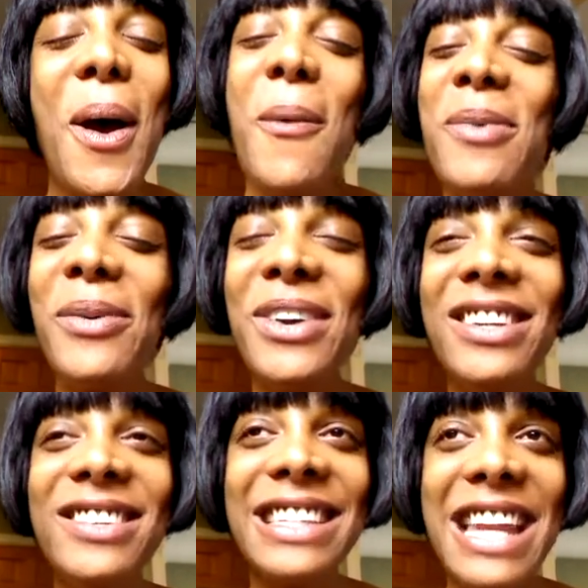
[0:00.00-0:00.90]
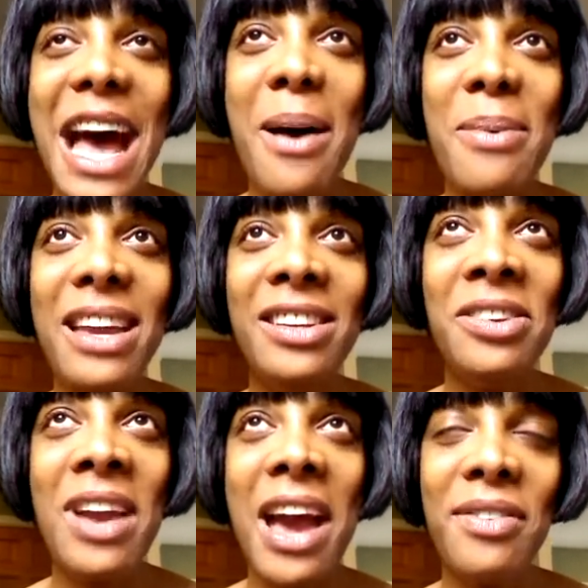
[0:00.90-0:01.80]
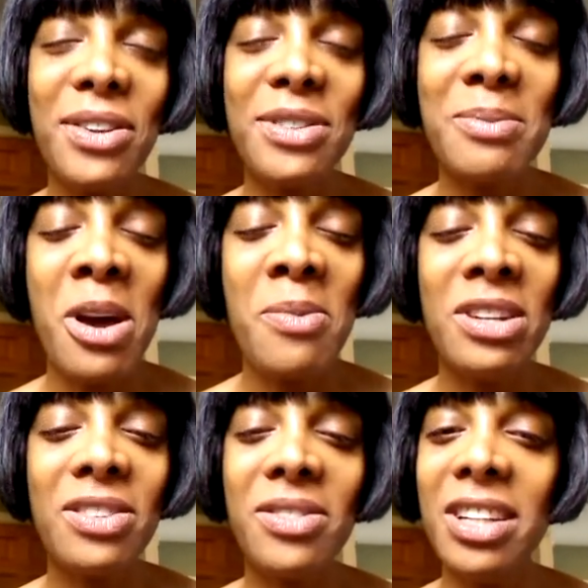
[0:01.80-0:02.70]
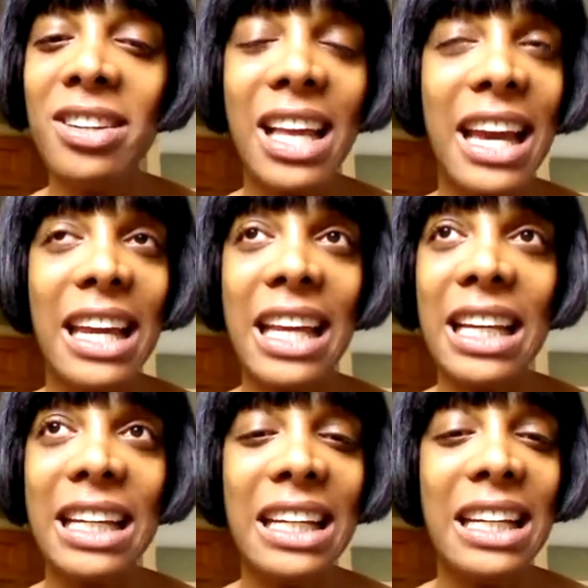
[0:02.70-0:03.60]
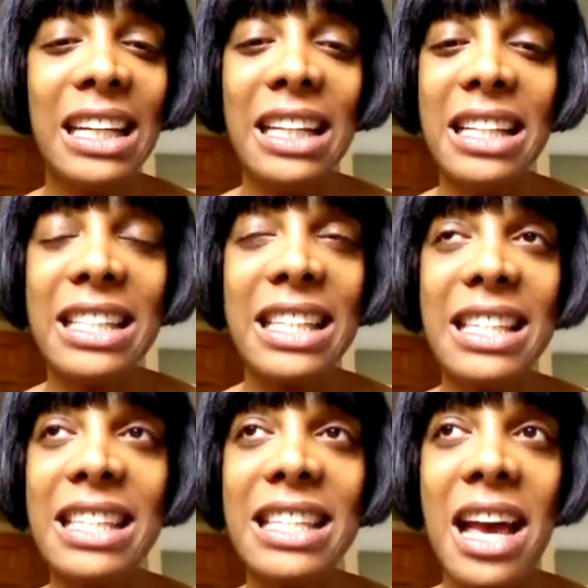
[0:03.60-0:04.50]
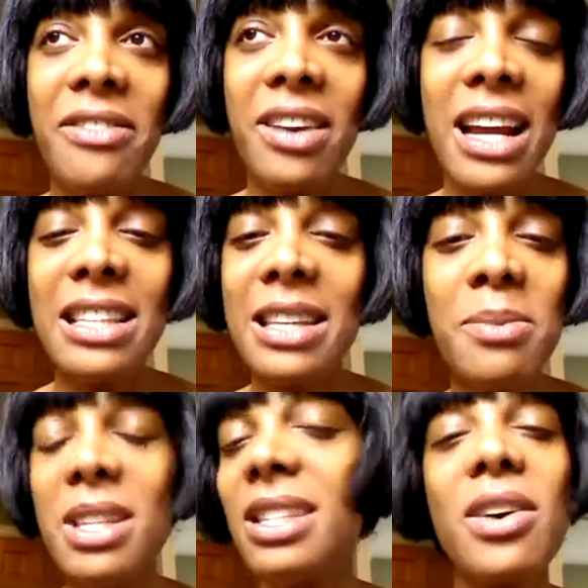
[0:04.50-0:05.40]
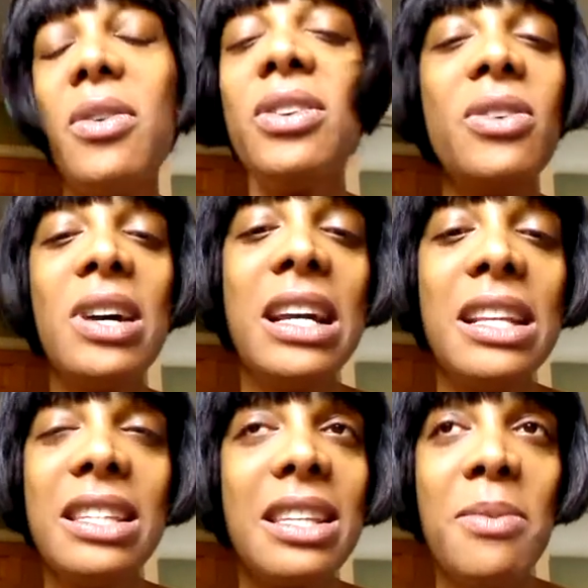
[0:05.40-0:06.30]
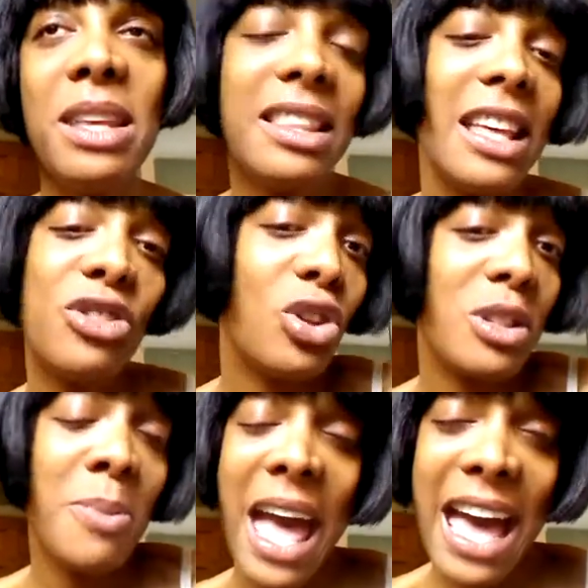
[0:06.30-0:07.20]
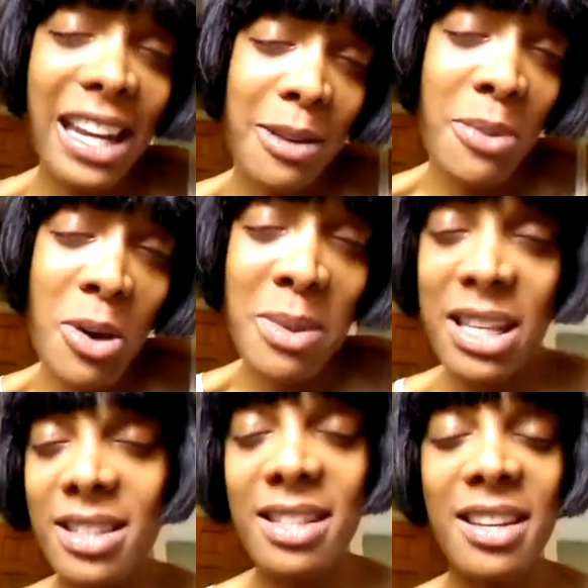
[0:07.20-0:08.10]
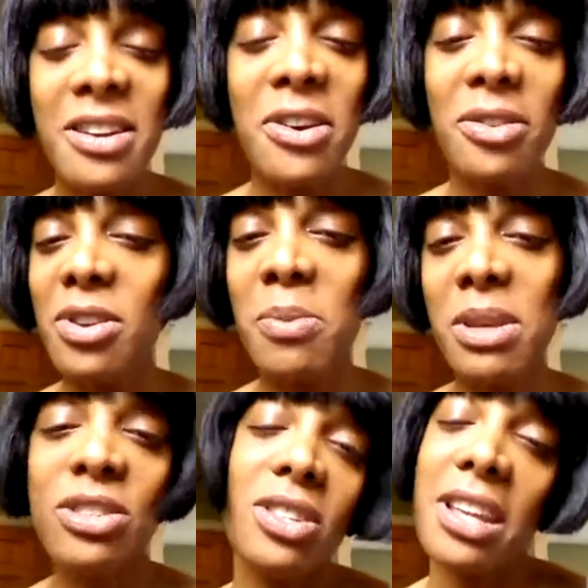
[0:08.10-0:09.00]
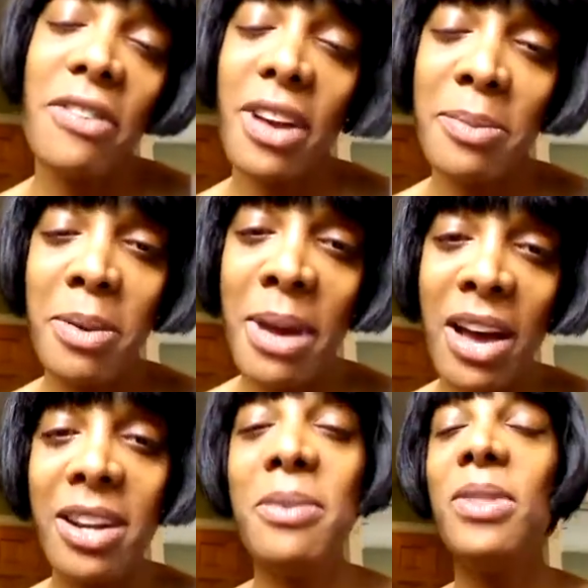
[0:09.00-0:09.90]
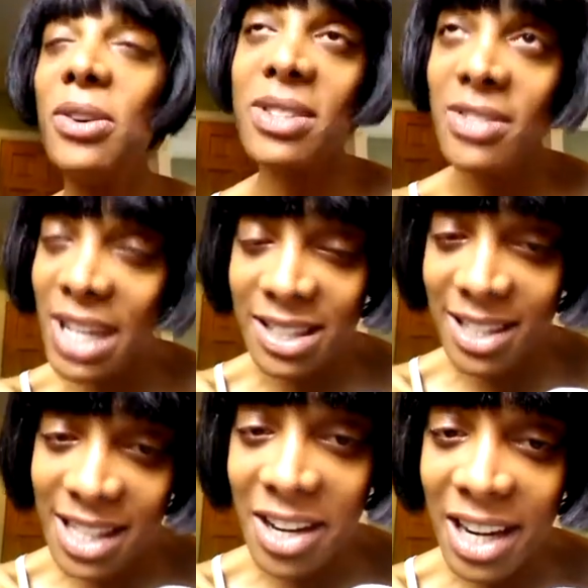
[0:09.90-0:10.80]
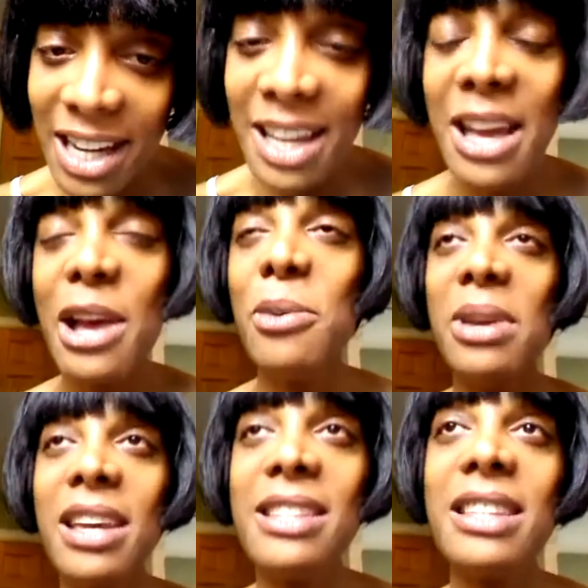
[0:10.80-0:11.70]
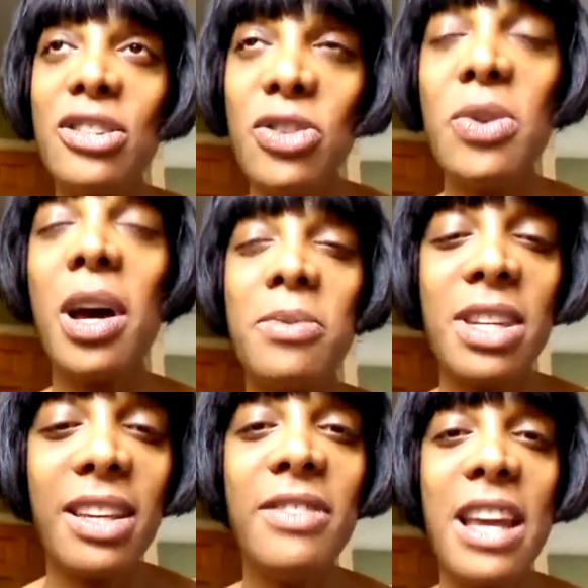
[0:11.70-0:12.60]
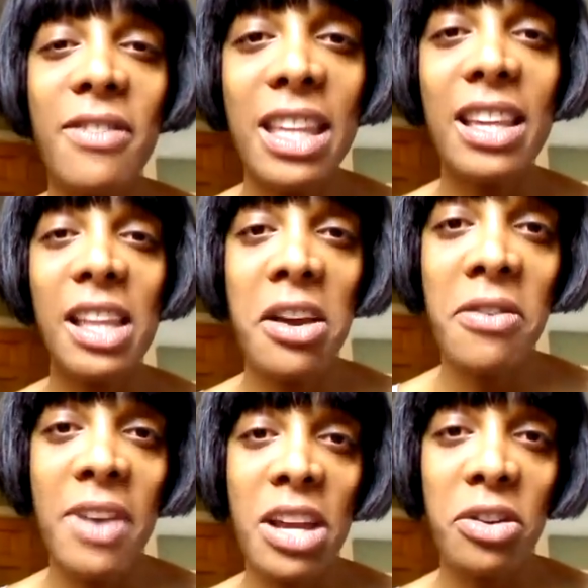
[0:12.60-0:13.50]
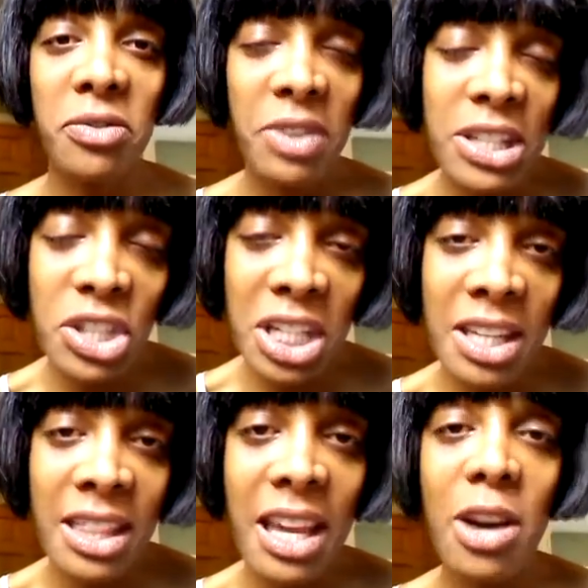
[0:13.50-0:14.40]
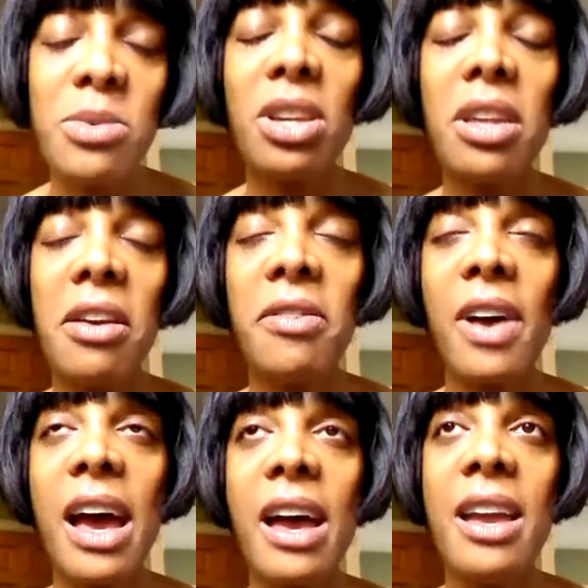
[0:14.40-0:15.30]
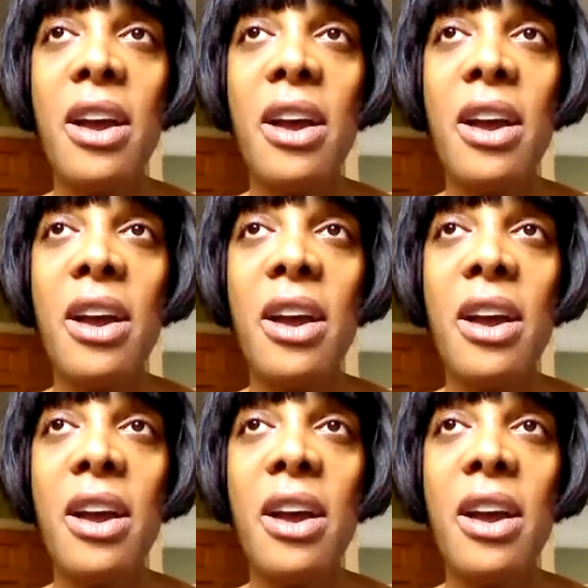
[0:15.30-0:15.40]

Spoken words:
But when you stop and you have those moments where you're like, this is not right, something's going on, those panic moments, don't beat yourself up about them. Those are necessary because they do help to definitely clarify your vision. They help to clarify